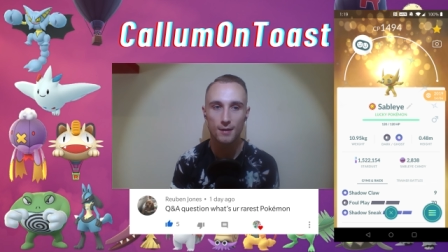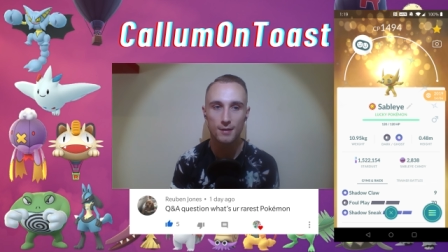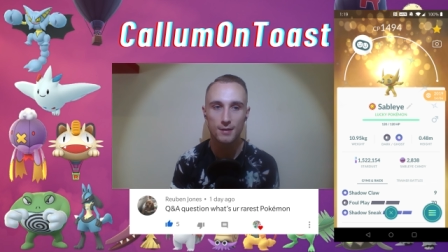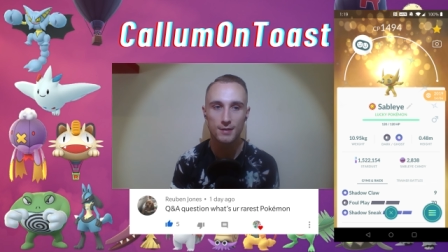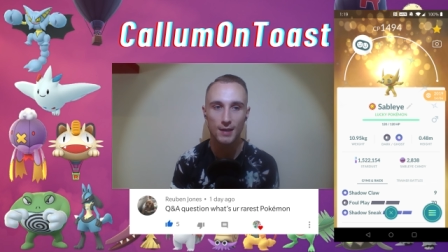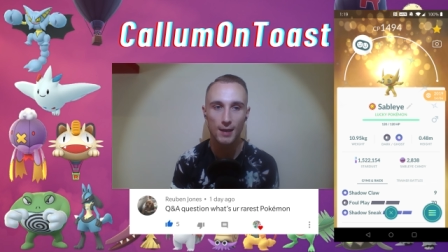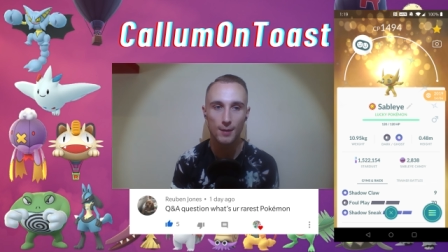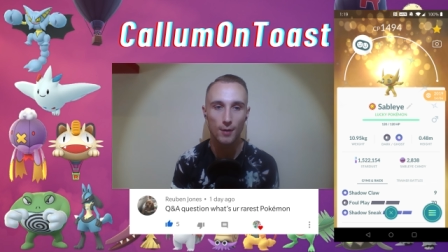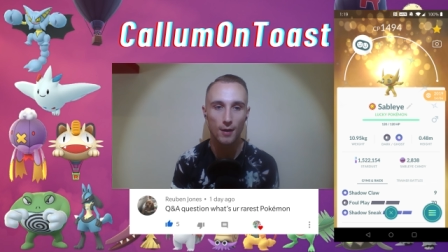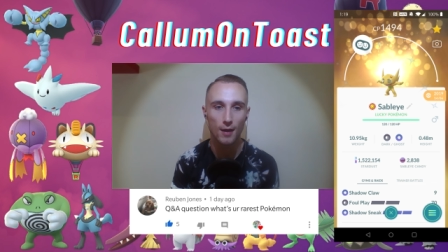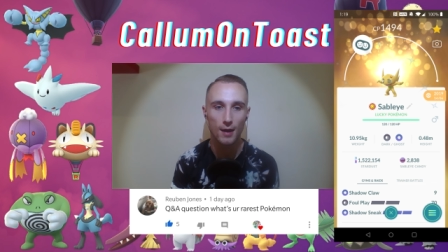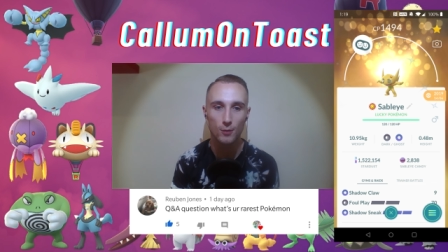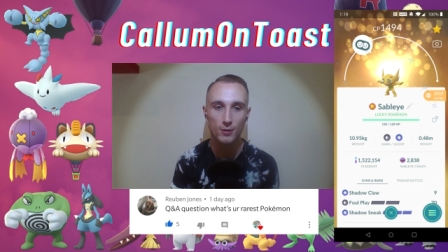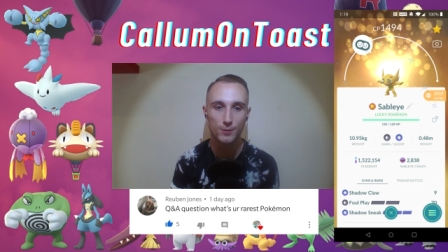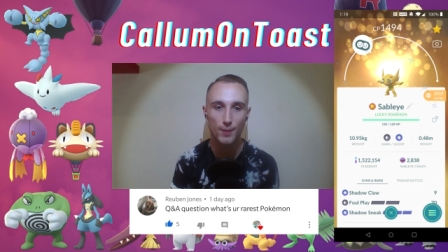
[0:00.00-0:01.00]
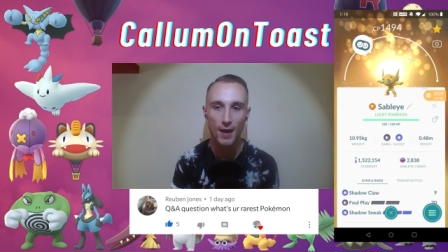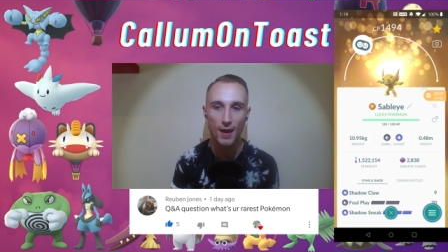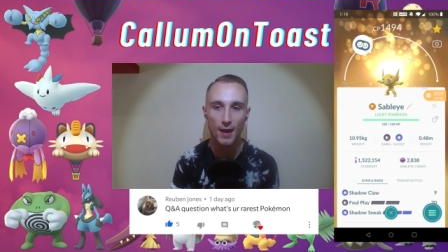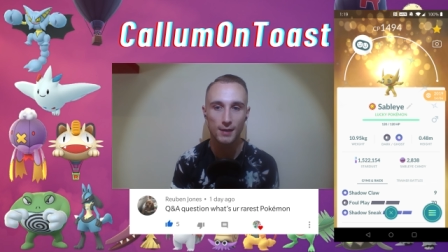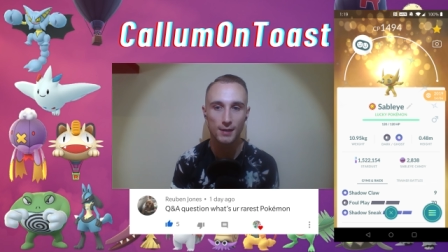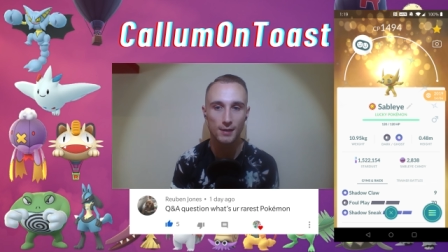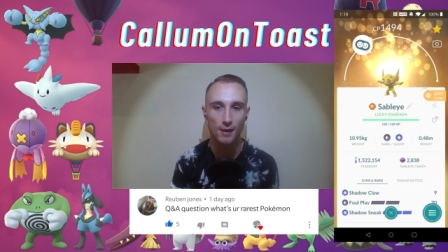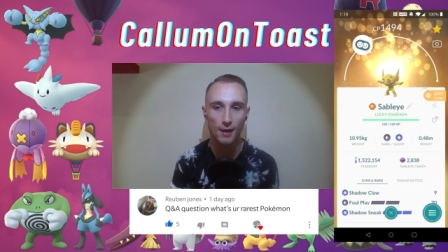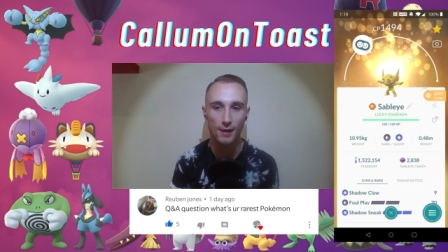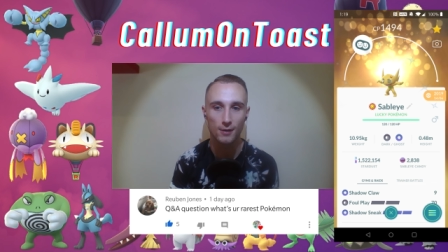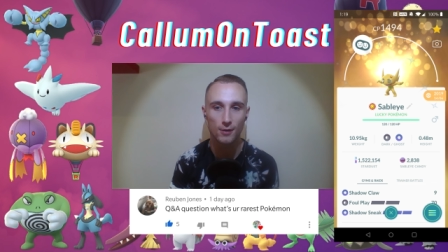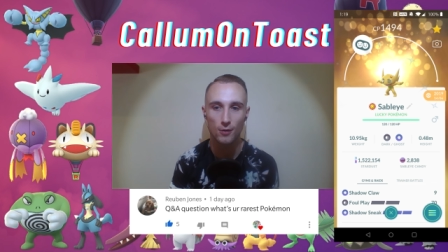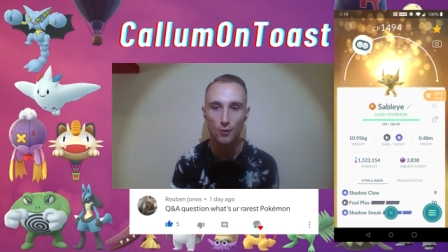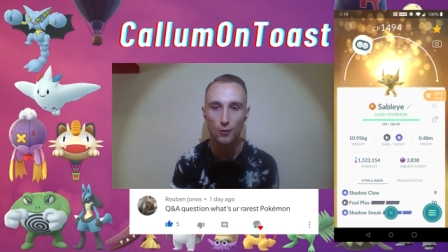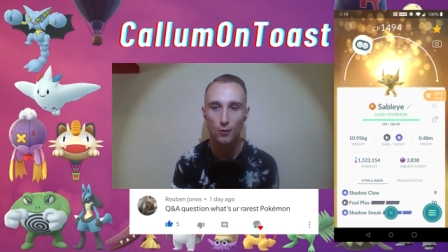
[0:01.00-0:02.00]
Sableye was banned in like
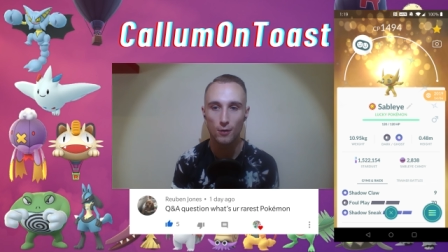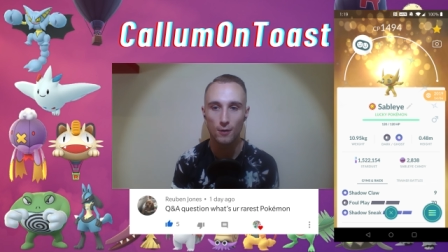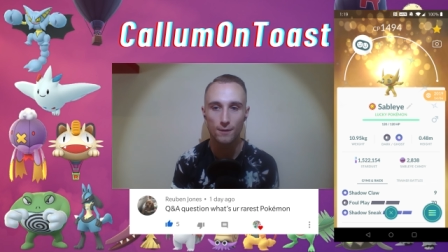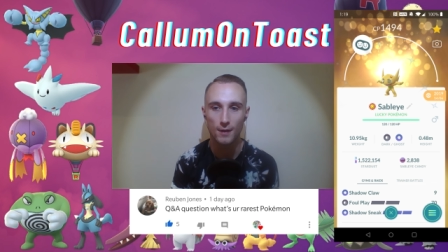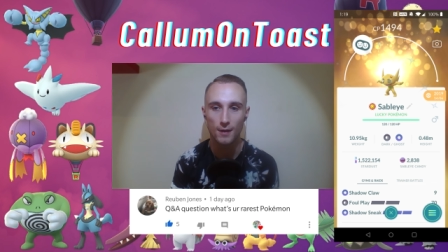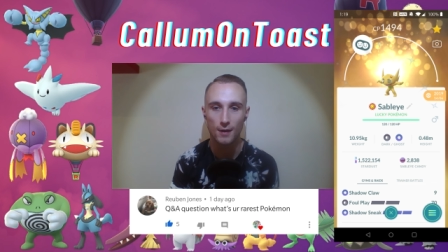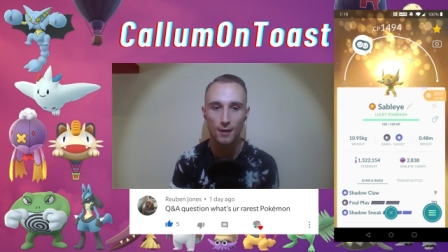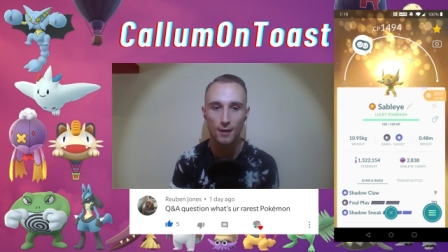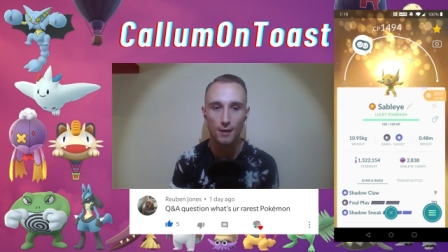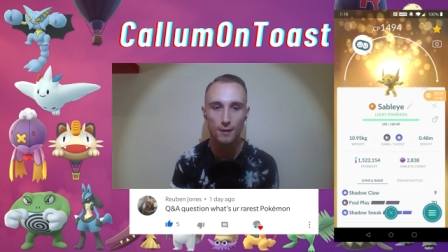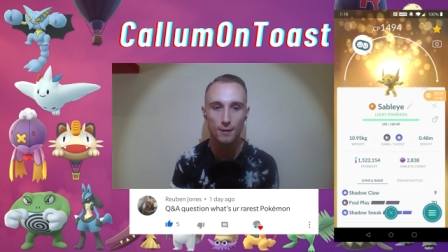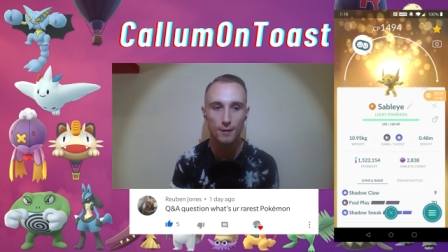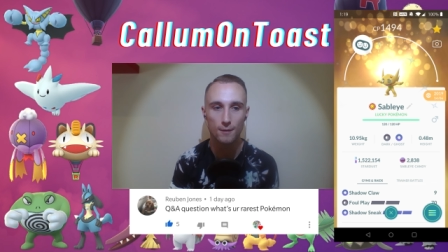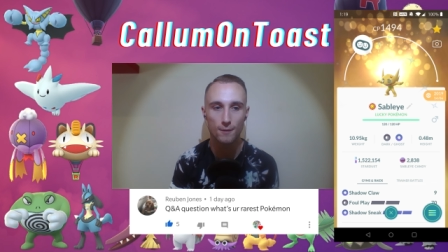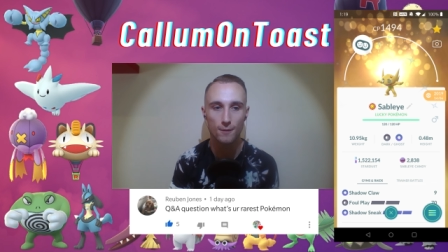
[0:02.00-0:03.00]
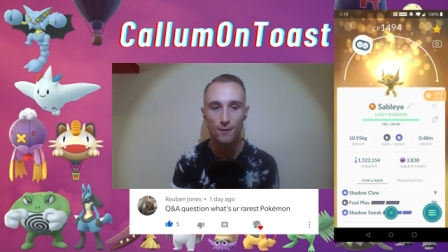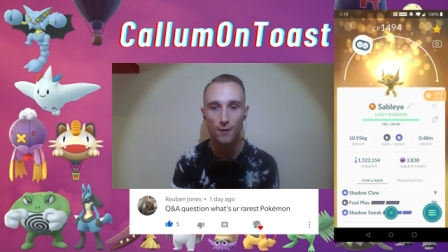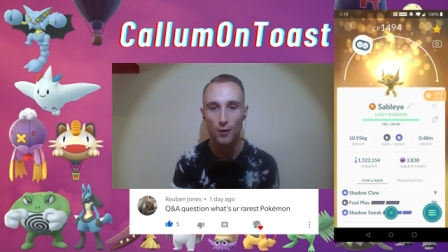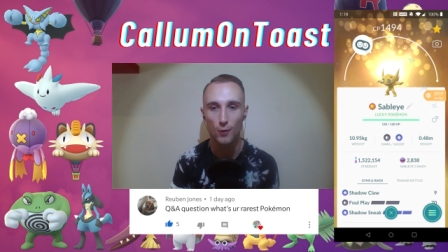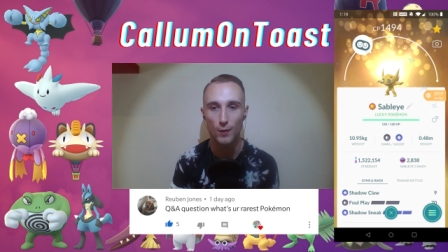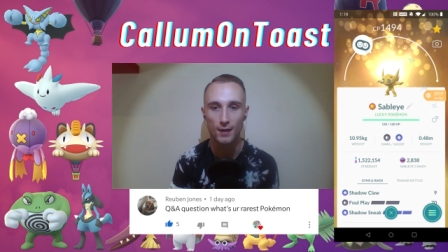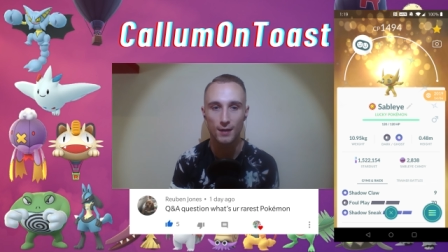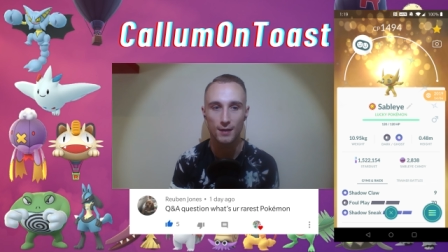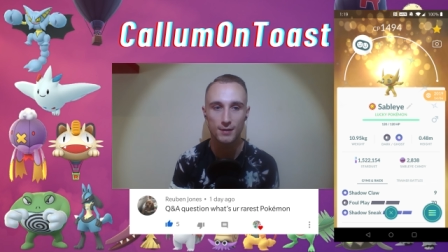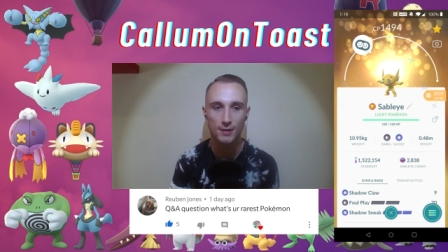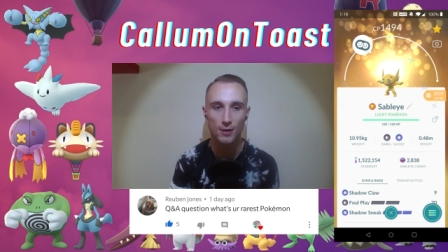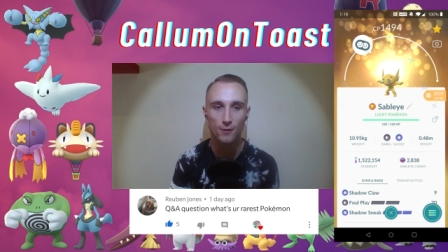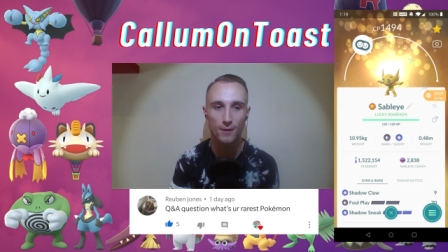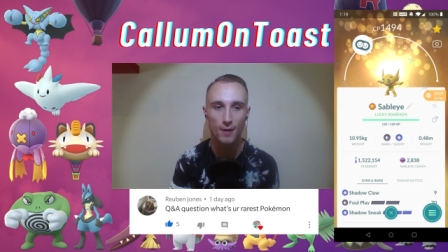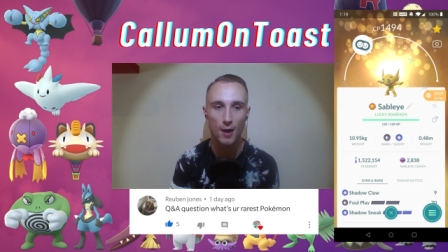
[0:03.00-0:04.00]
all of the following
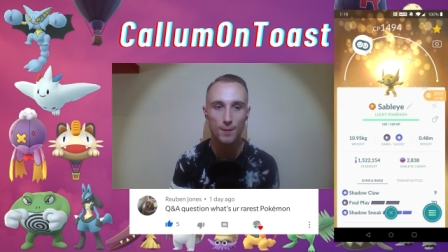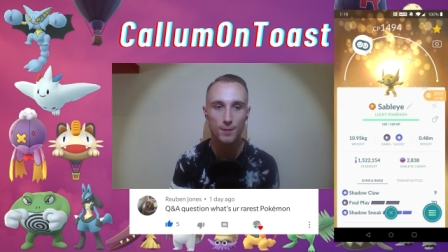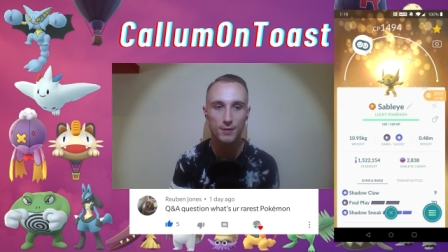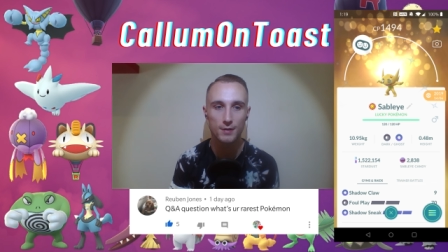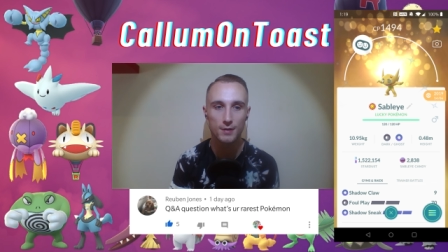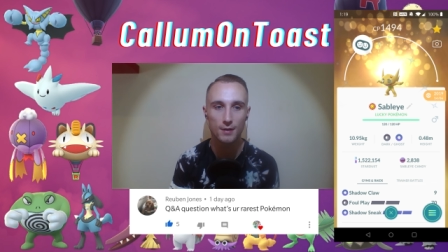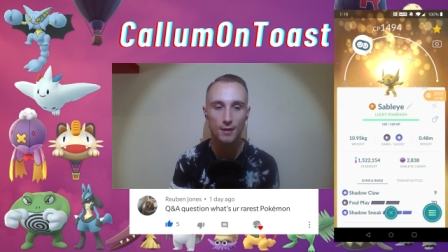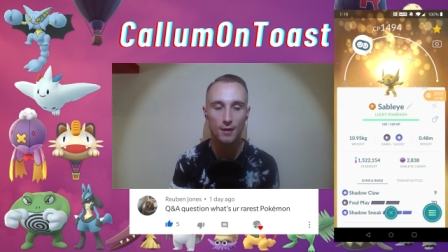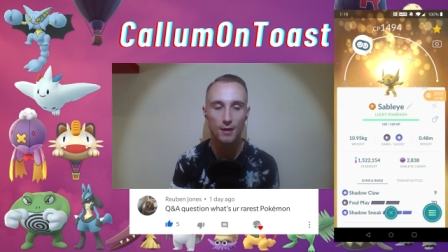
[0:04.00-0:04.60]
Sylph Cups,